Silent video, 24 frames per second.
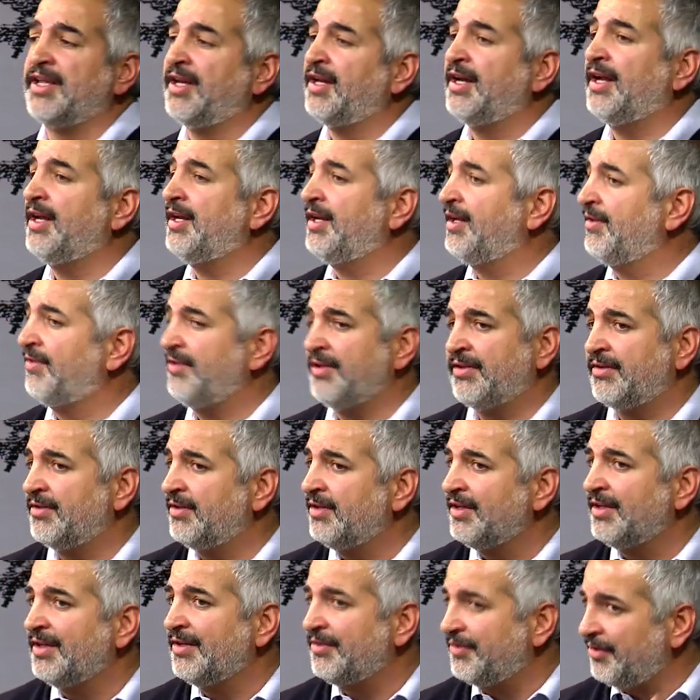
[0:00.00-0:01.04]
And I think
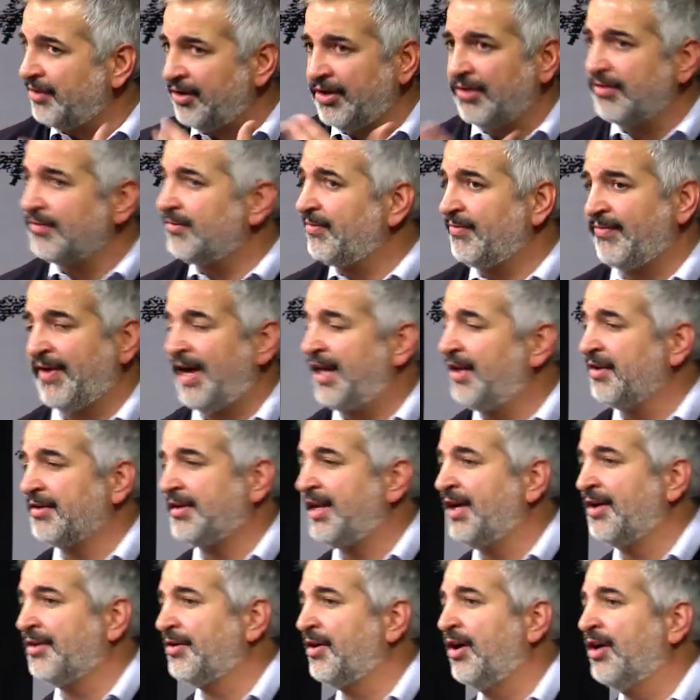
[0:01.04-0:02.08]
there are valid
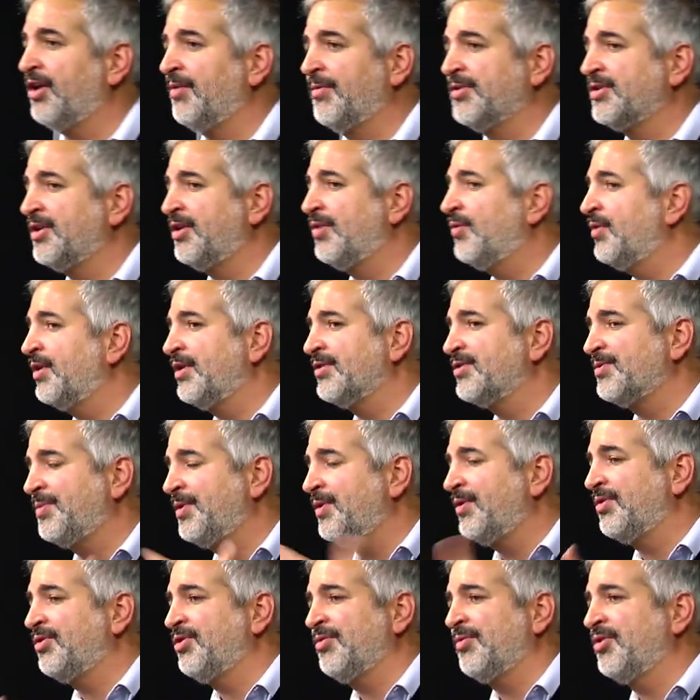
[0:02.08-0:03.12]
counter-arguments. I don't want to
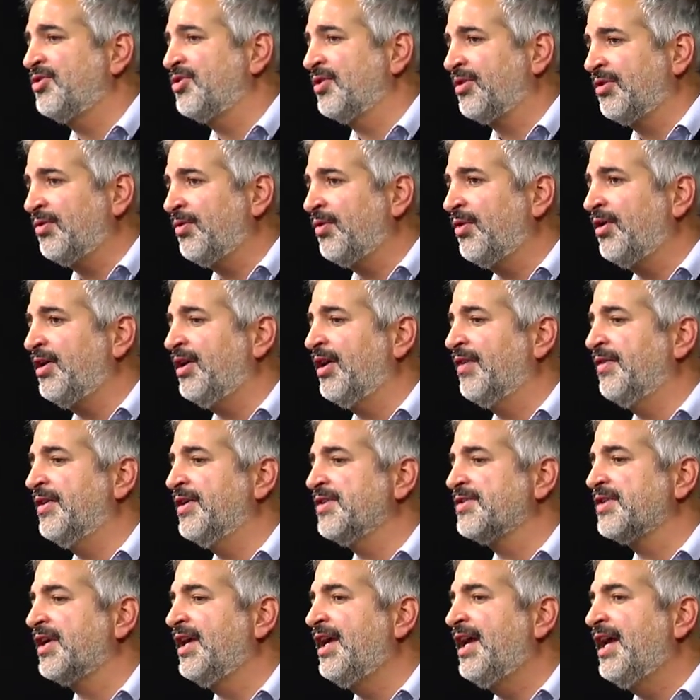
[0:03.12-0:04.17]
speak with too much authority on
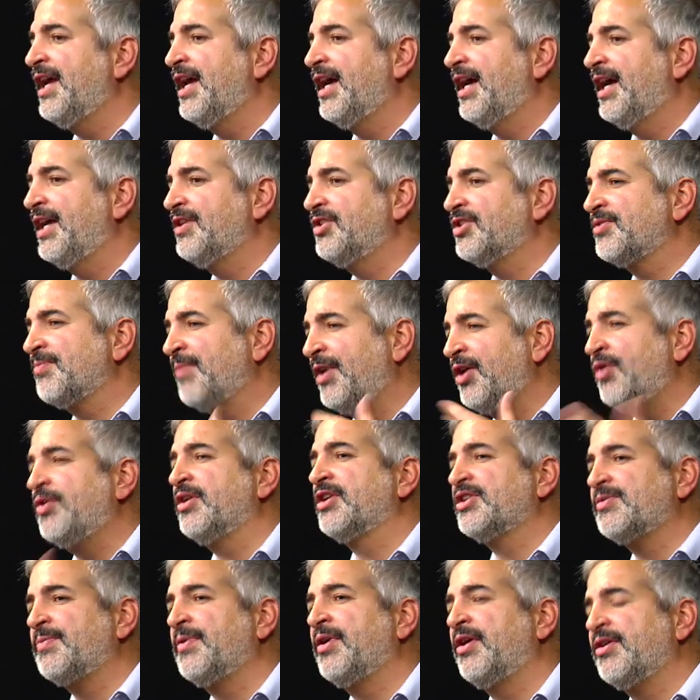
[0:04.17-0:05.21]
this. Just my own
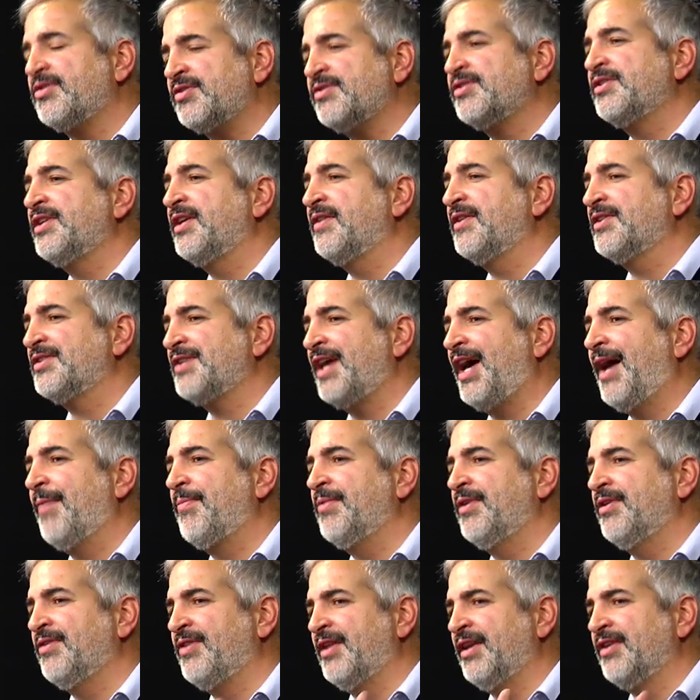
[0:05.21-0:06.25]
experience in seeing this
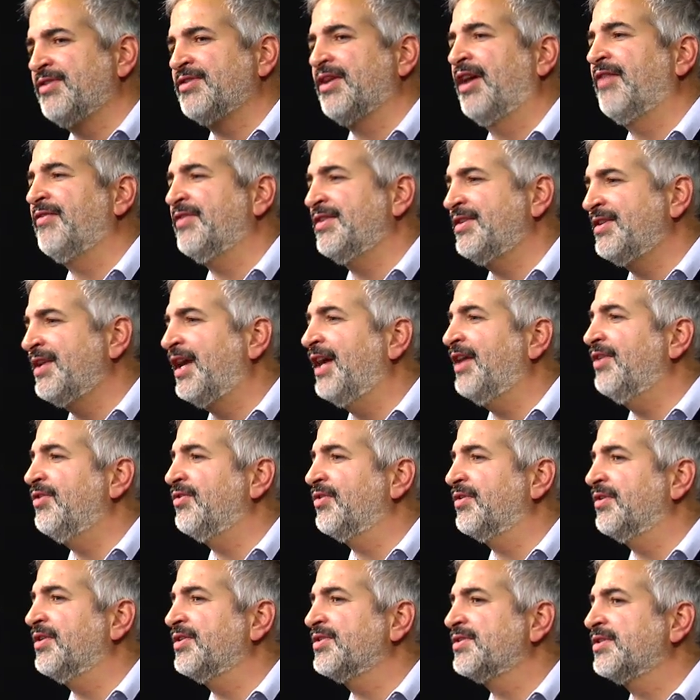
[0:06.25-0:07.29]
happen is that it's often
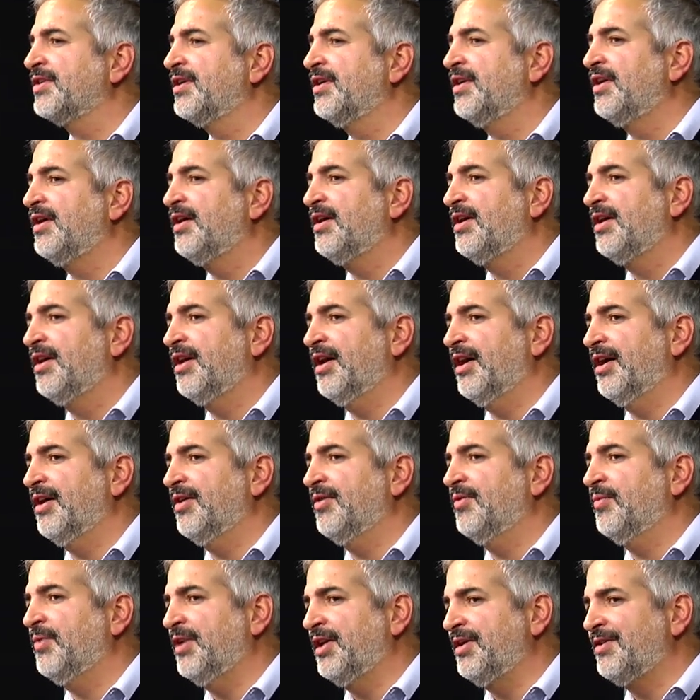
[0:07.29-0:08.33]
dangerous
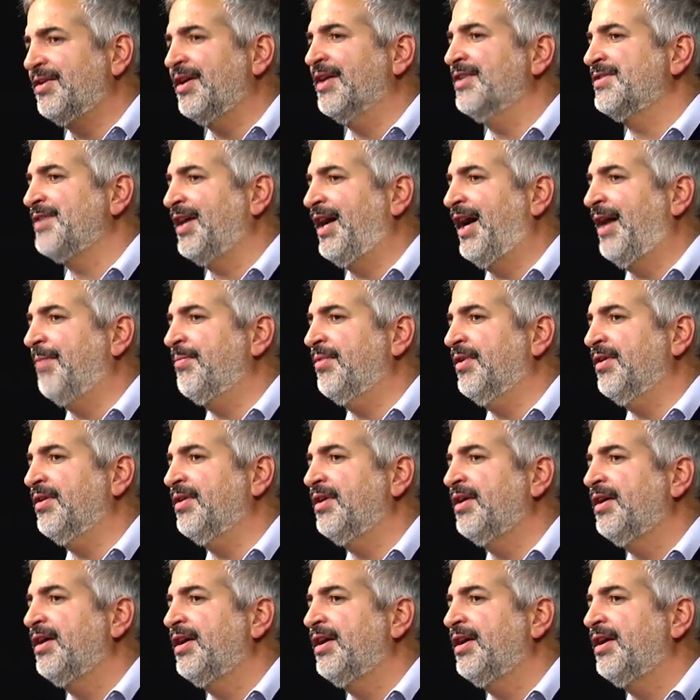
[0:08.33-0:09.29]
when it does happen.